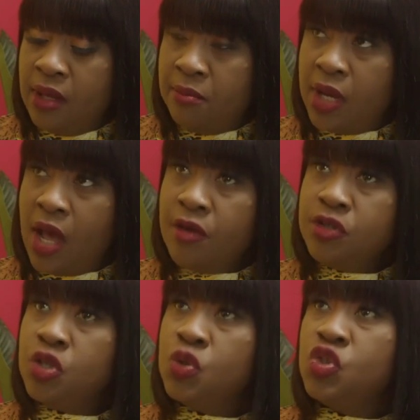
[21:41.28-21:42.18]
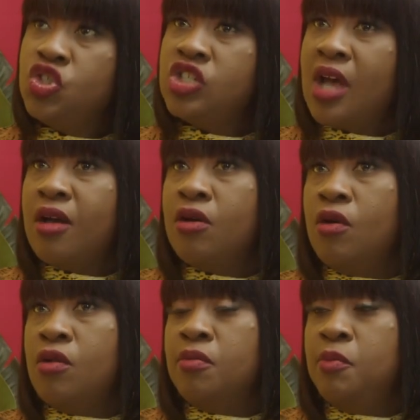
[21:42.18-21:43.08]
But how do you
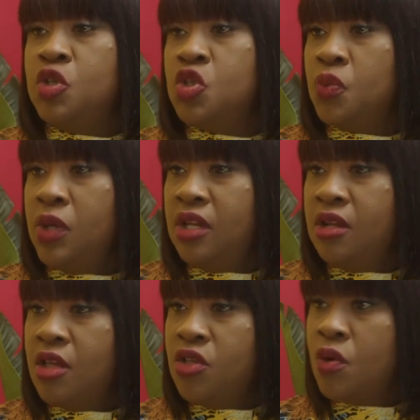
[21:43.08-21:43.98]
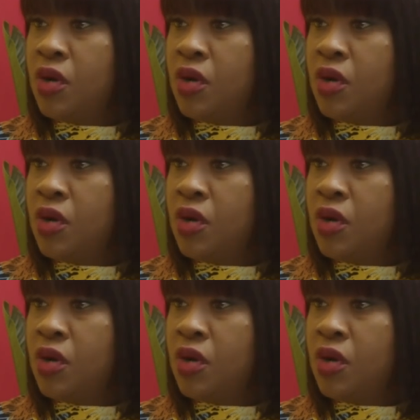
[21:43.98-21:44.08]
juggle between your